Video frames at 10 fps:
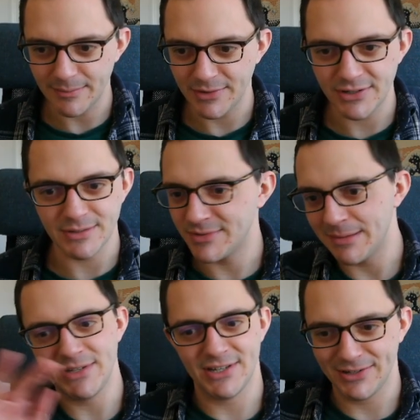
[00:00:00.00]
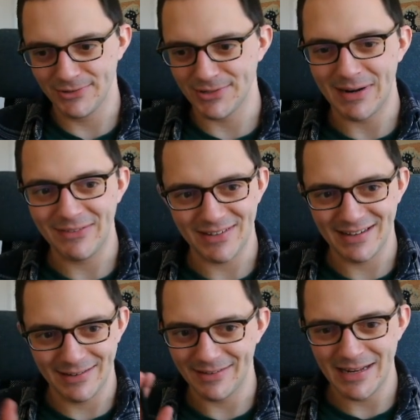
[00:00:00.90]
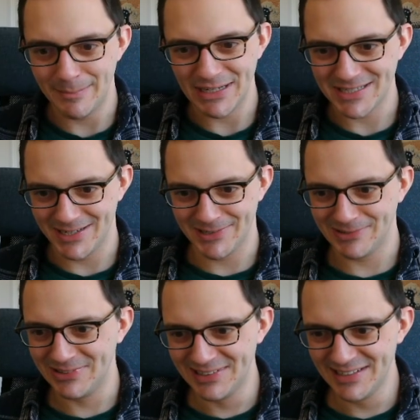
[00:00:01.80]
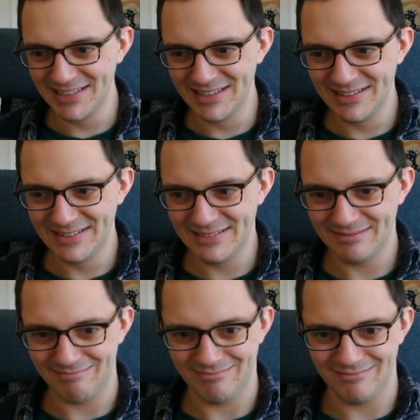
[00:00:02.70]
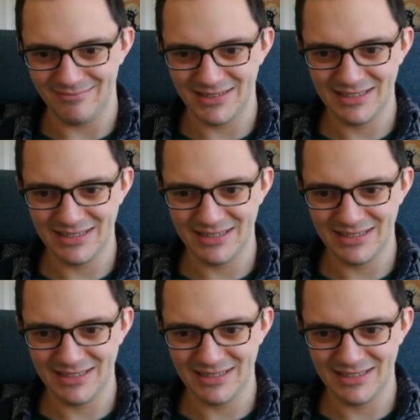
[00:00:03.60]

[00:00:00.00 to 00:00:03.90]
There are some semicircles around in a big circle. Ooh.